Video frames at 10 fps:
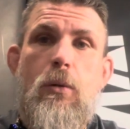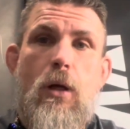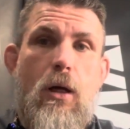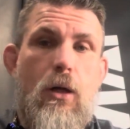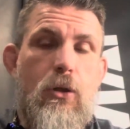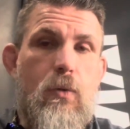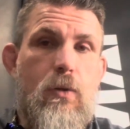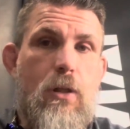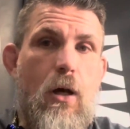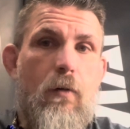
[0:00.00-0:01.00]
are you
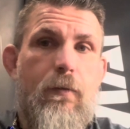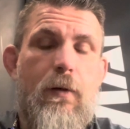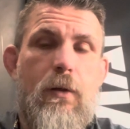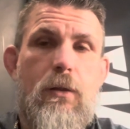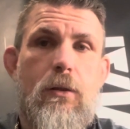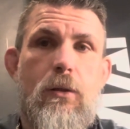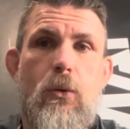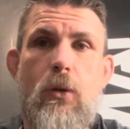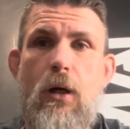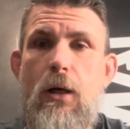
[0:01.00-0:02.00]
tough
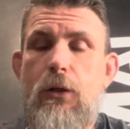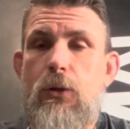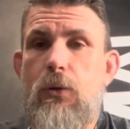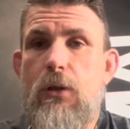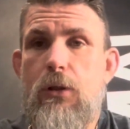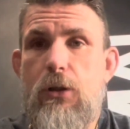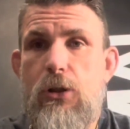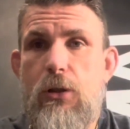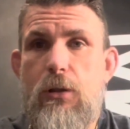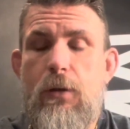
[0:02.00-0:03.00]
or are you
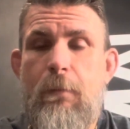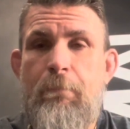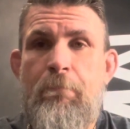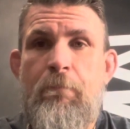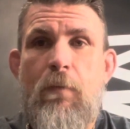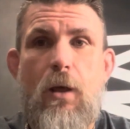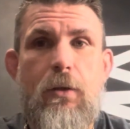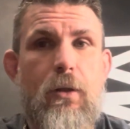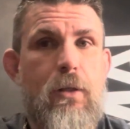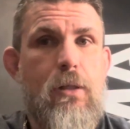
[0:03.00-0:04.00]
conditioned? I
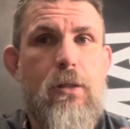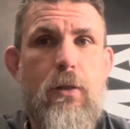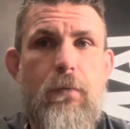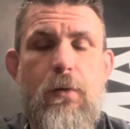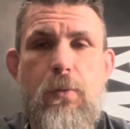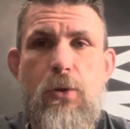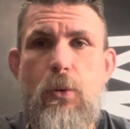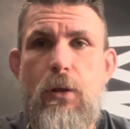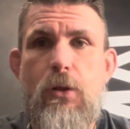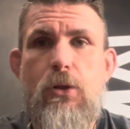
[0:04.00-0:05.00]
think there's a difference
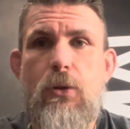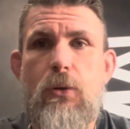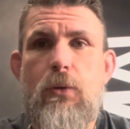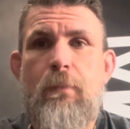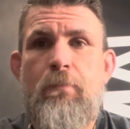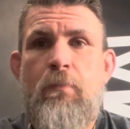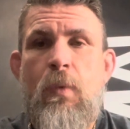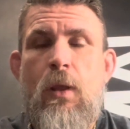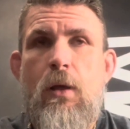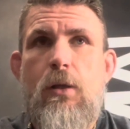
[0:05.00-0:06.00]
between the two.
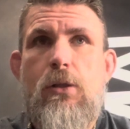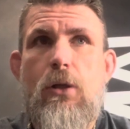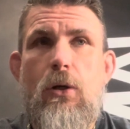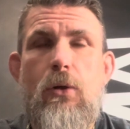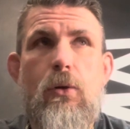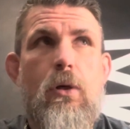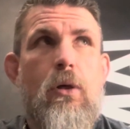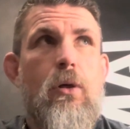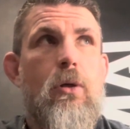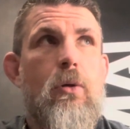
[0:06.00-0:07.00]
So,
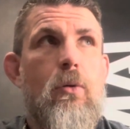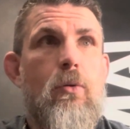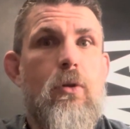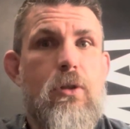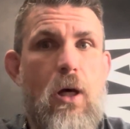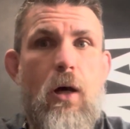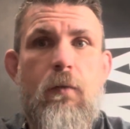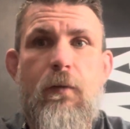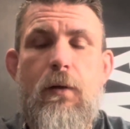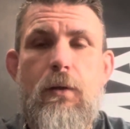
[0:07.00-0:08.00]

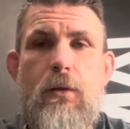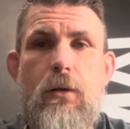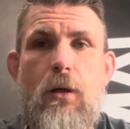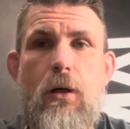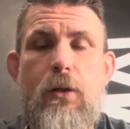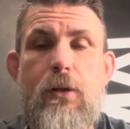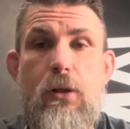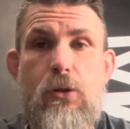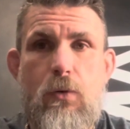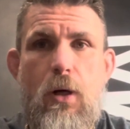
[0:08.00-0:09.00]
tough, I think,
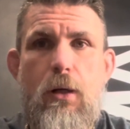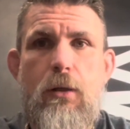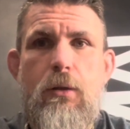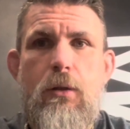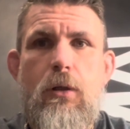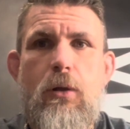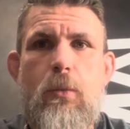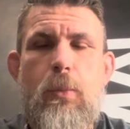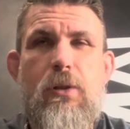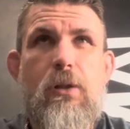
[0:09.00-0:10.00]
is great,
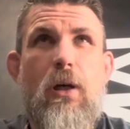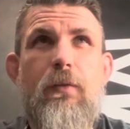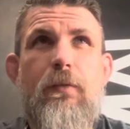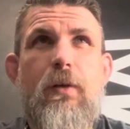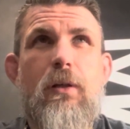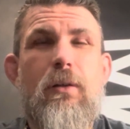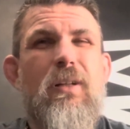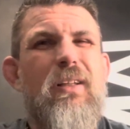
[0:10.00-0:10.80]
but tough can